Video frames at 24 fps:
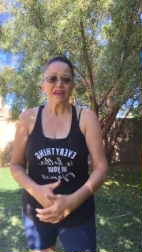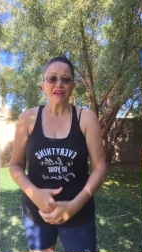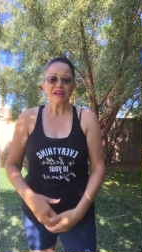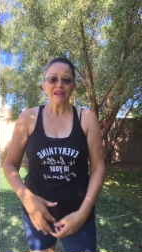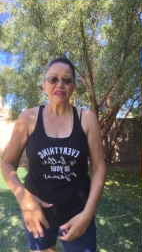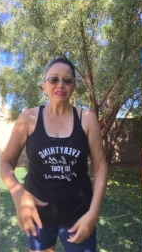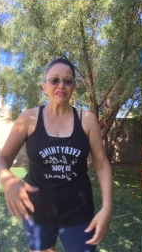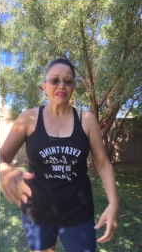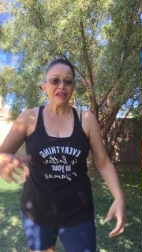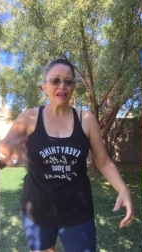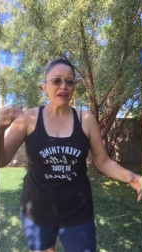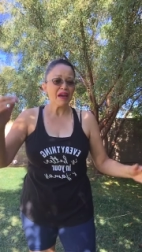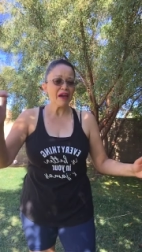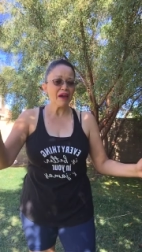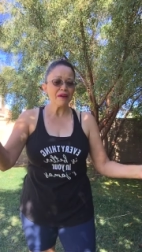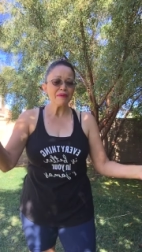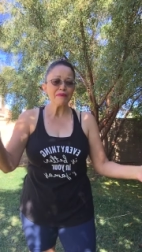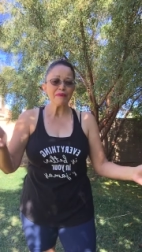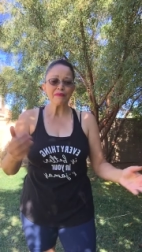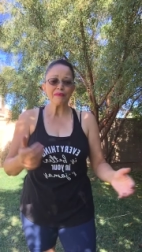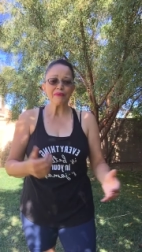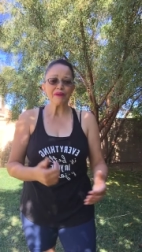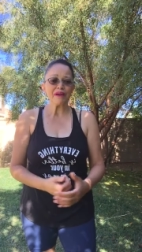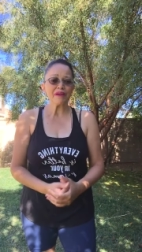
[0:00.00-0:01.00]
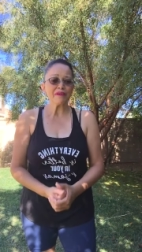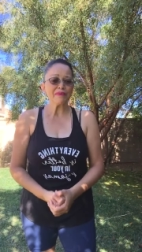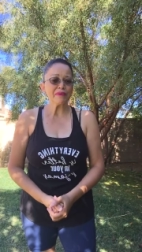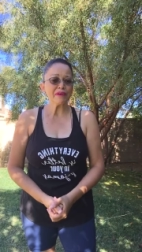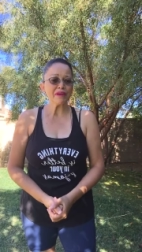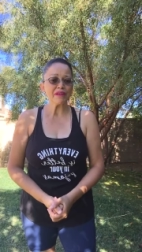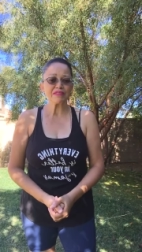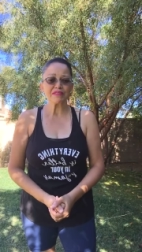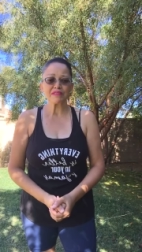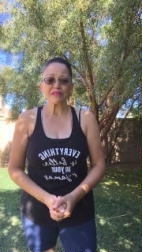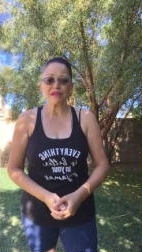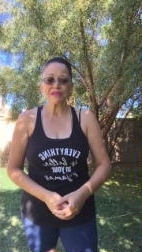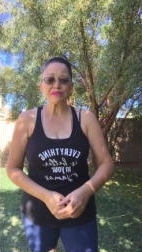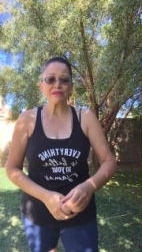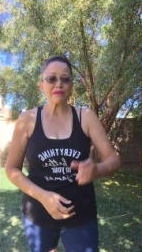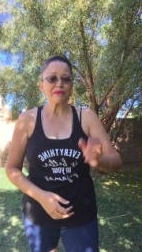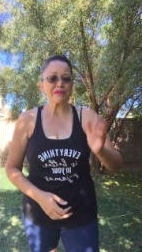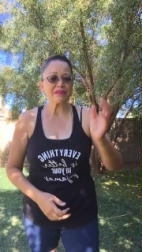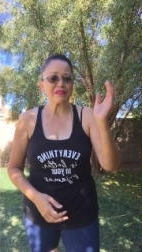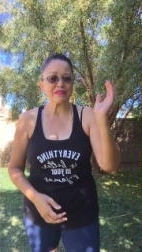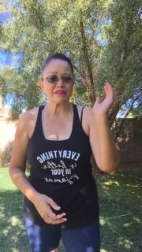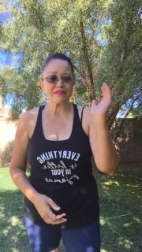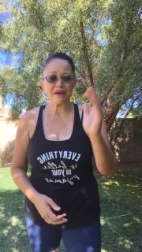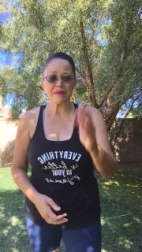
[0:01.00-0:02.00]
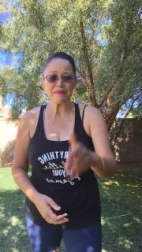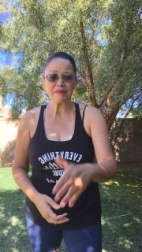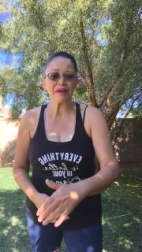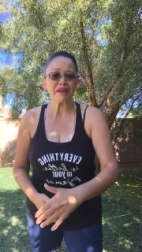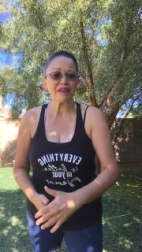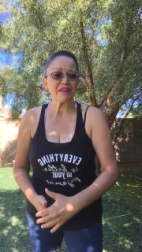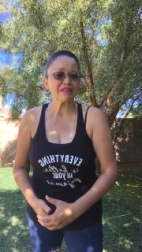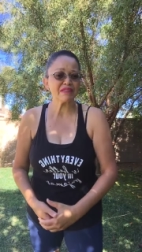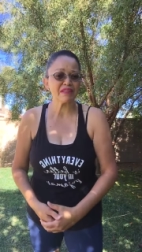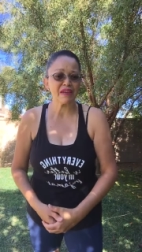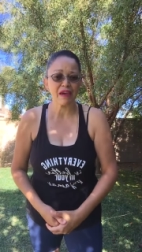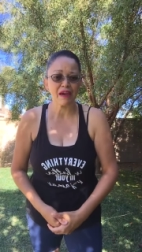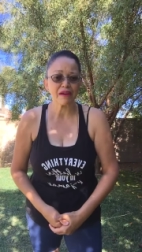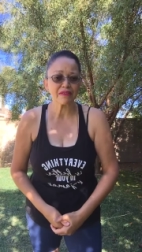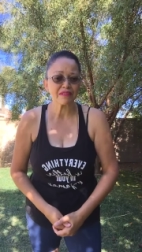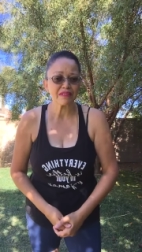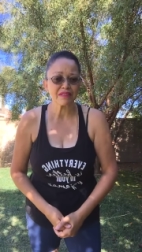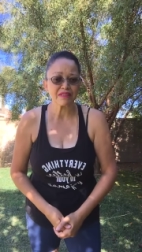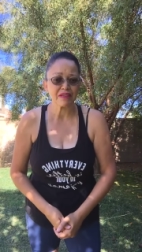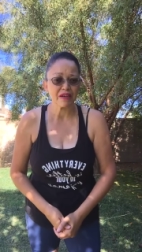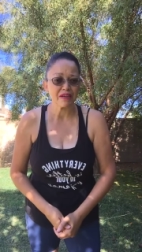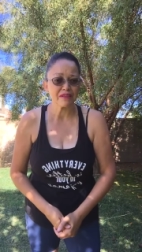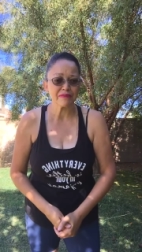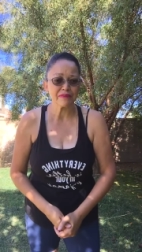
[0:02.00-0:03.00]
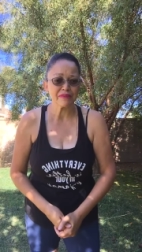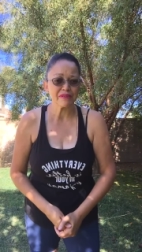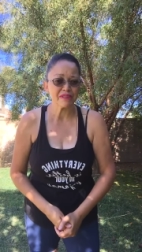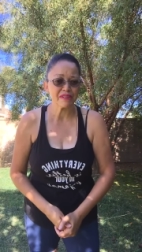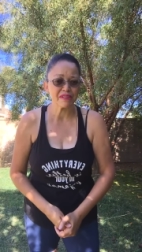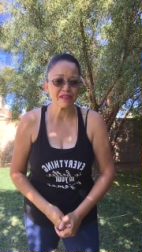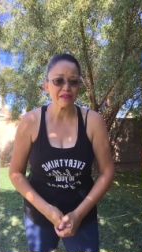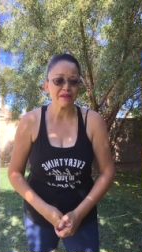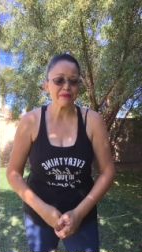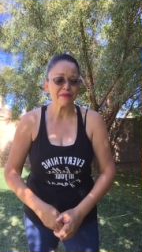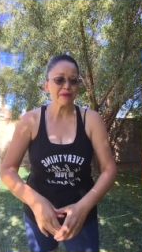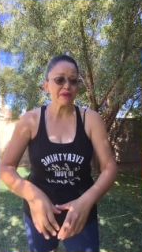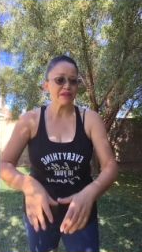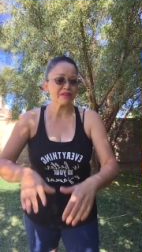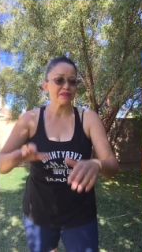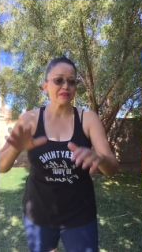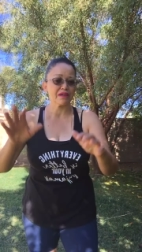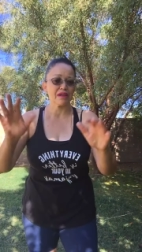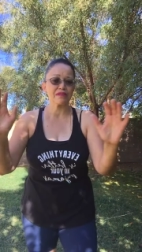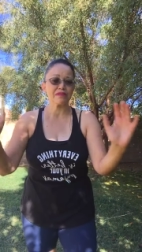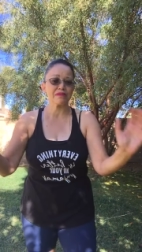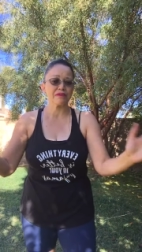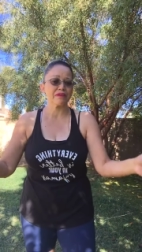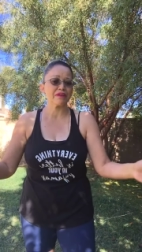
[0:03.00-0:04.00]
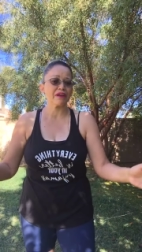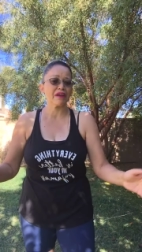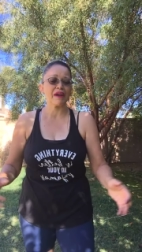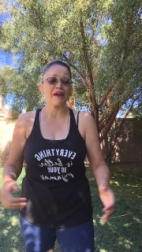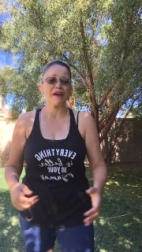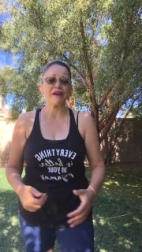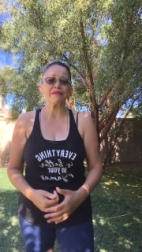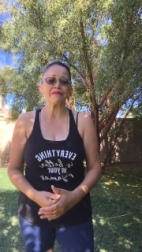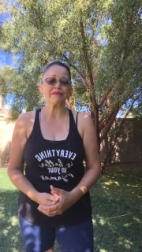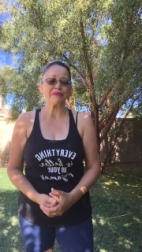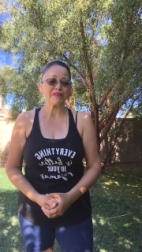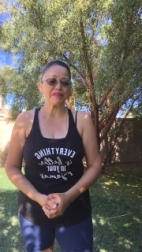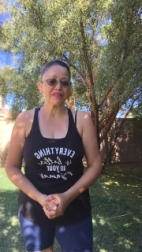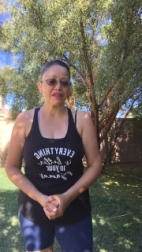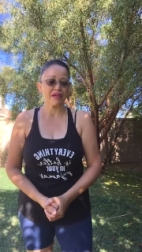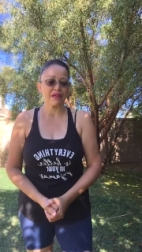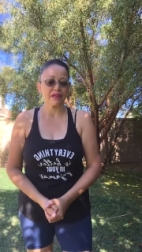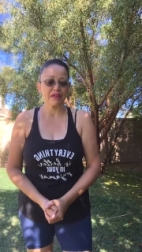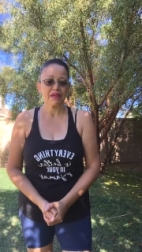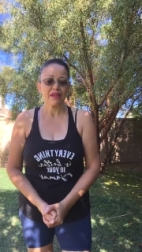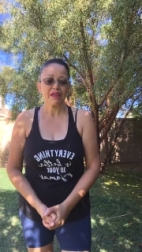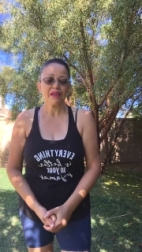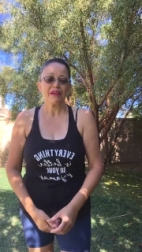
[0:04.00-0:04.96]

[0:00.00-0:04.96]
say, hey, we're gonna, we're gonna start doing this 10 minute a day exercise with G. We're gonna start doing it every day.